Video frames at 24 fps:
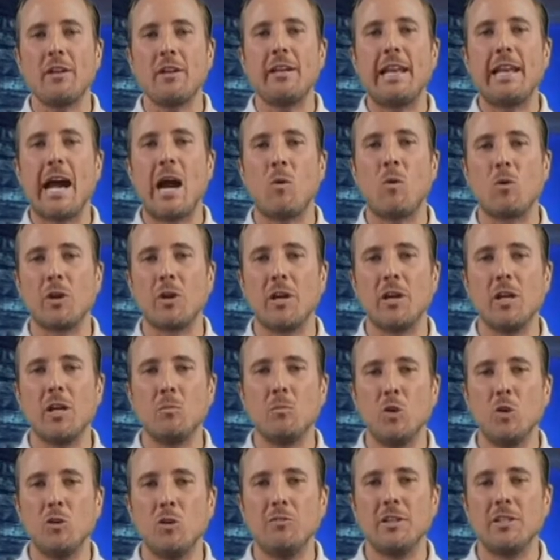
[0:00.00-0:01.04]
Now we're going to
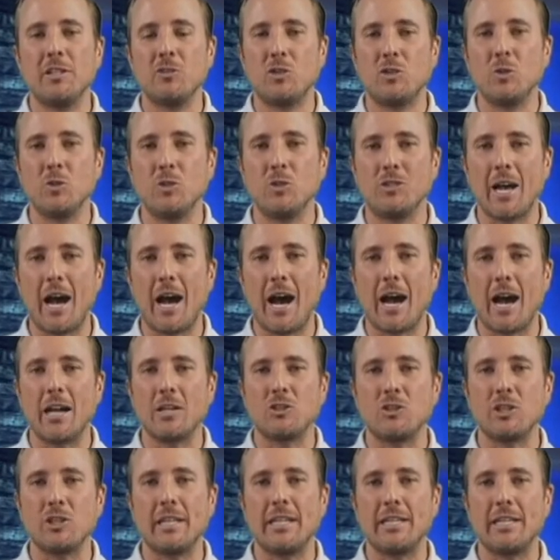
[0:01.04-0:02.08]
move into
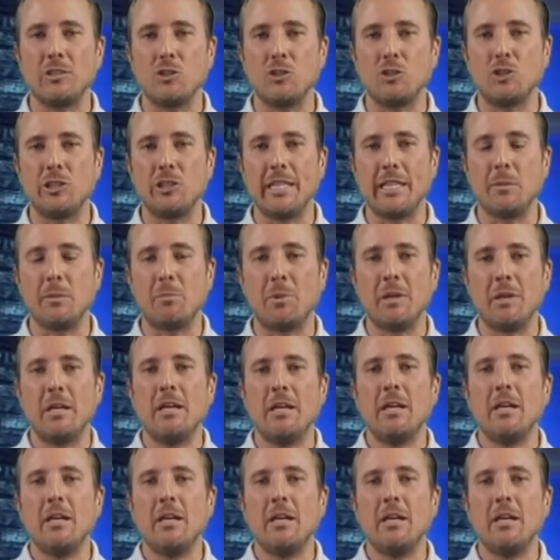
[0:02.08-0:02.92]
Dodge and Jeep.